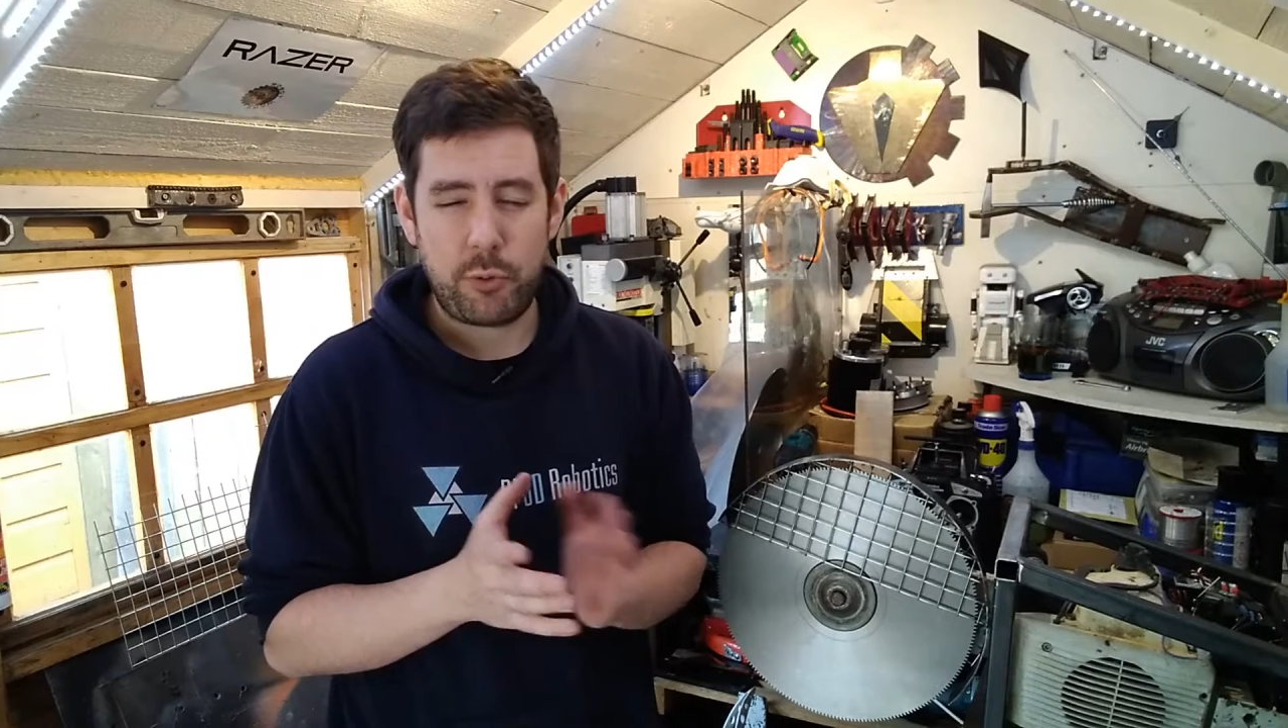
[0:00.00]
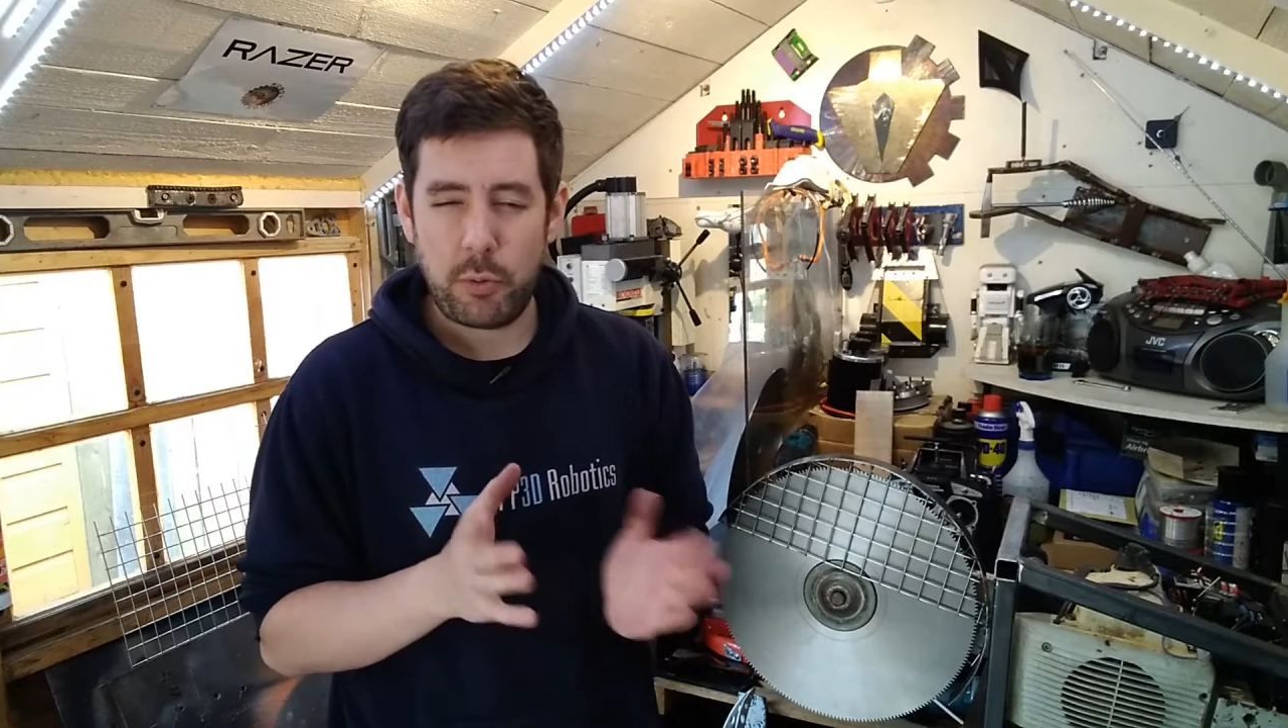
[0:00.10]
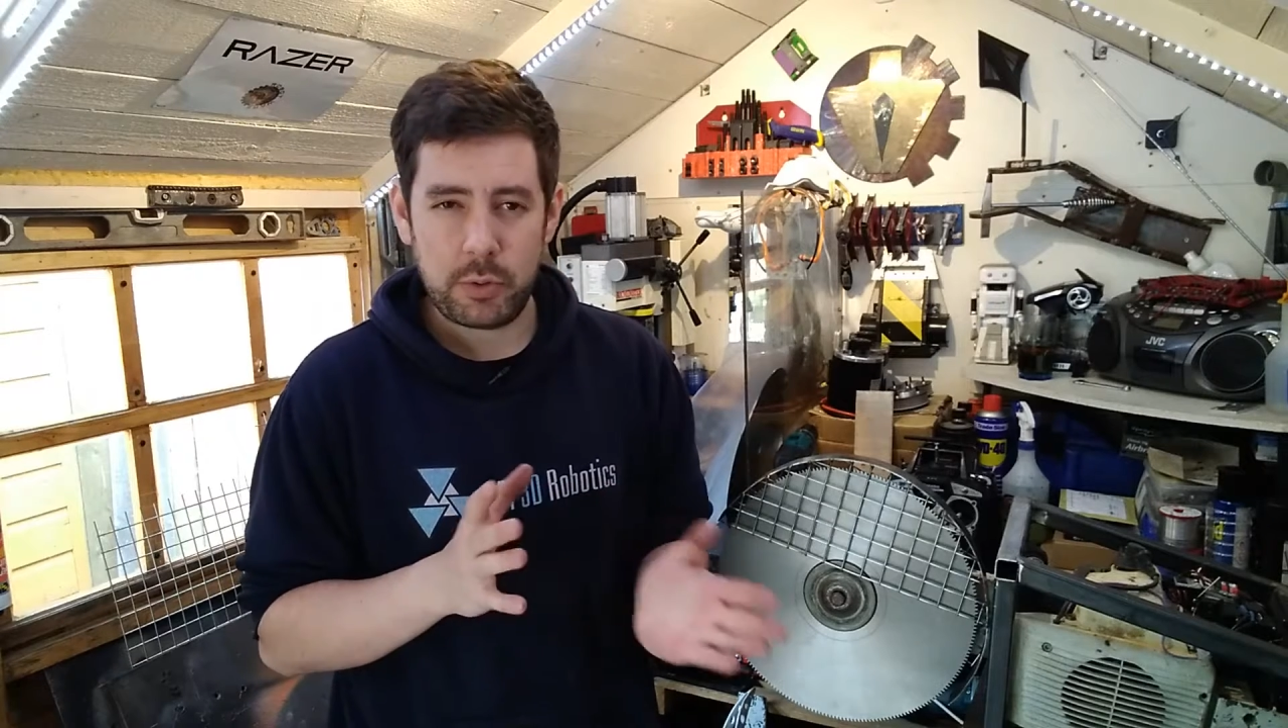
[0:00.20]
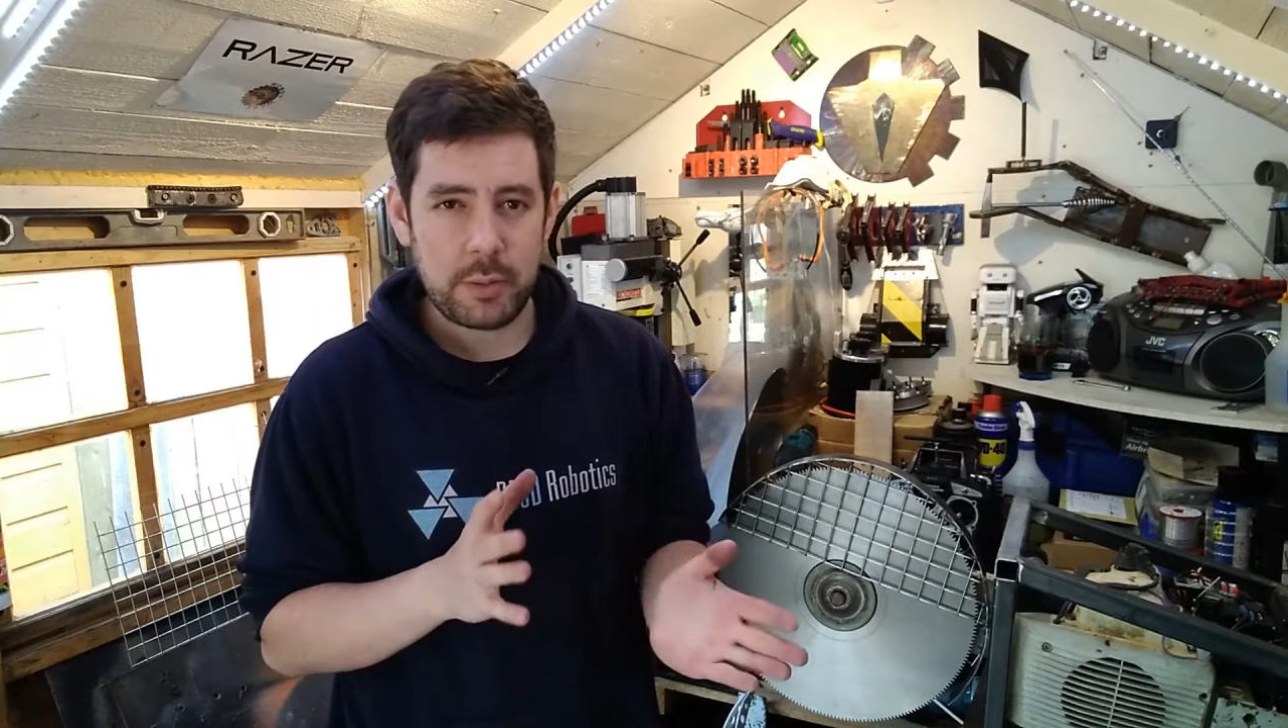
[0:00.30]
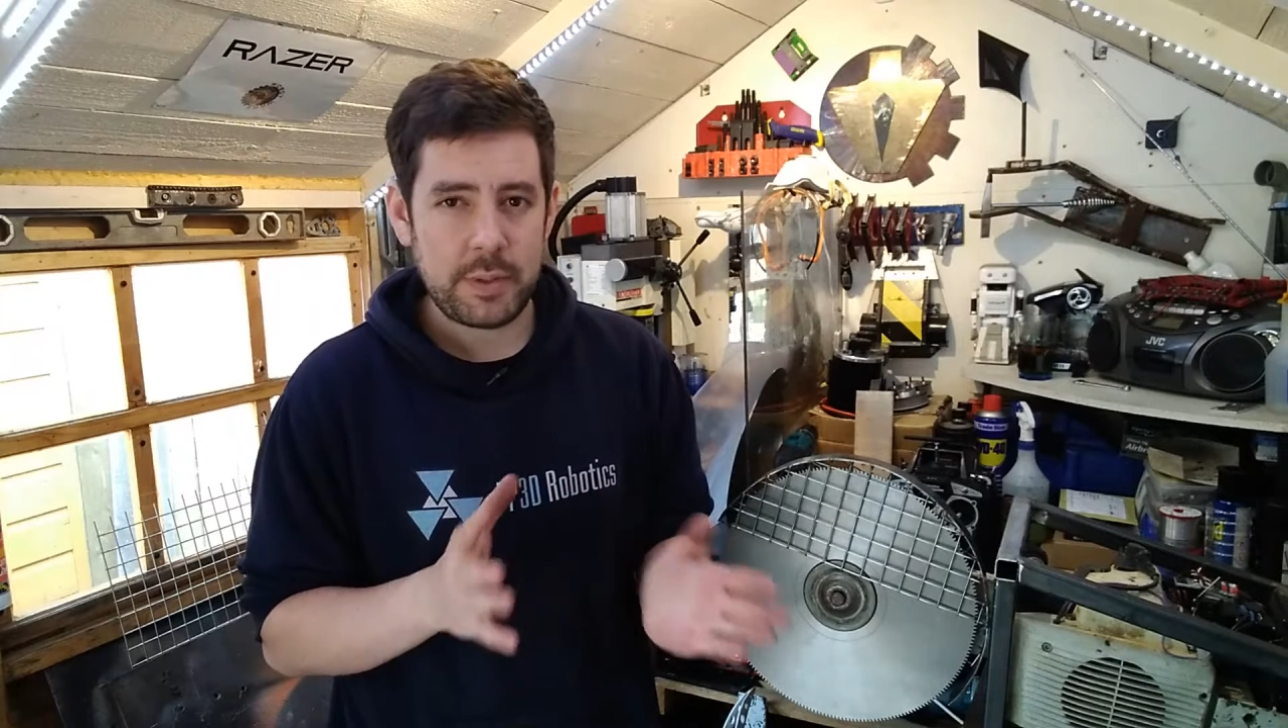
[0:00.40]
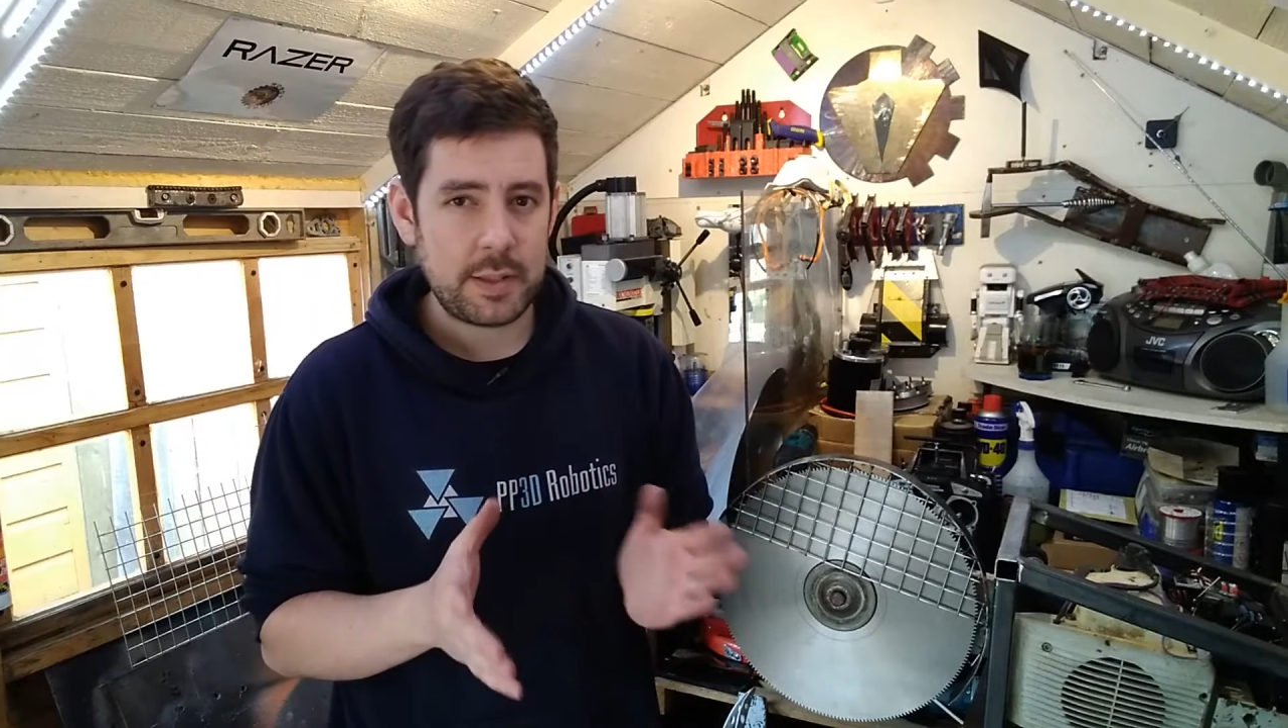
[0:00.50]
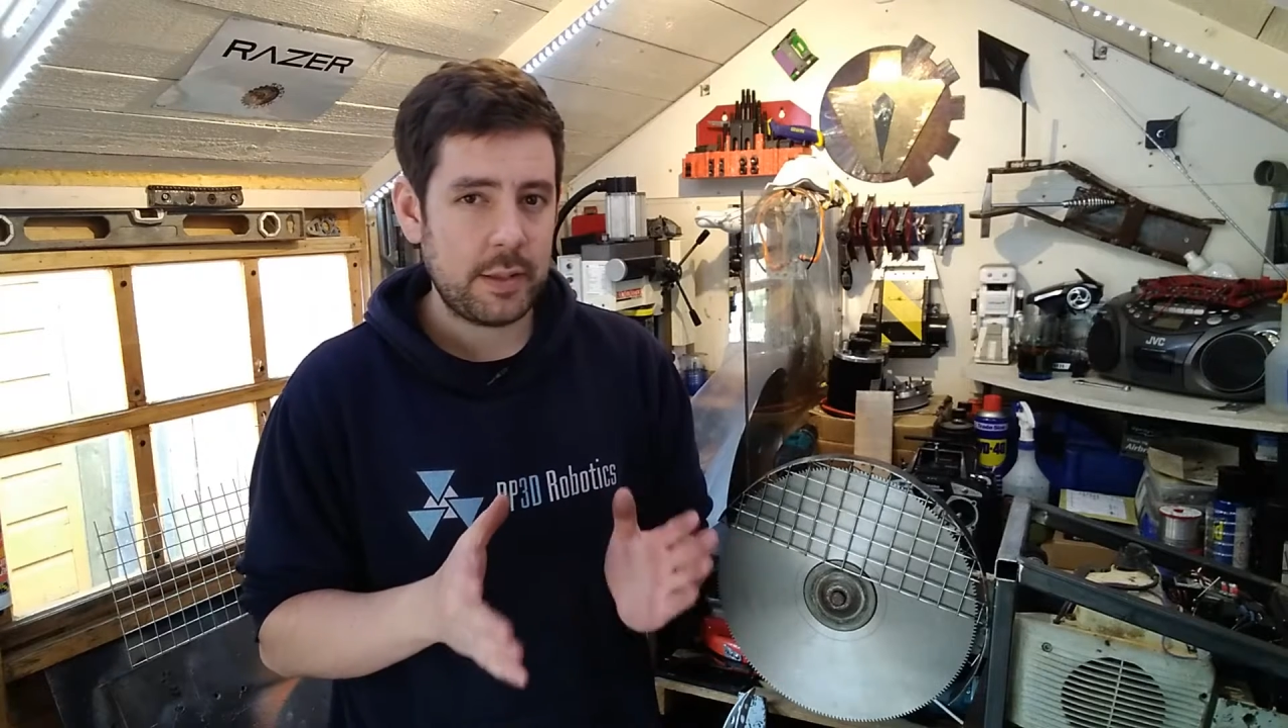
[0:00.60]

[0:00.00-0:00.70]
probably be